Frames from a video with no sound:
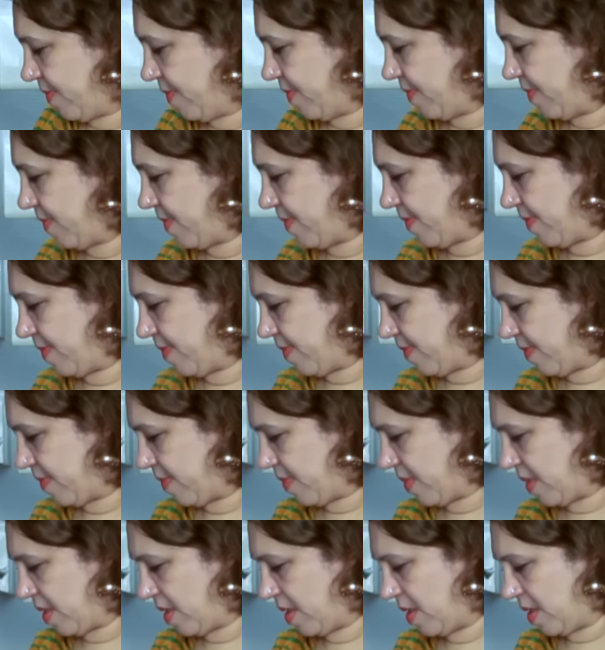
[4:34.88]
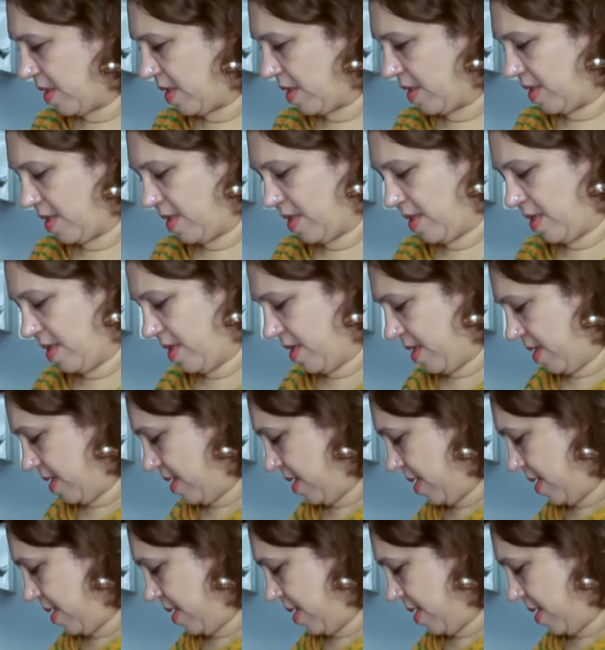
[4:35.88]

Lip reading: Nothing is said.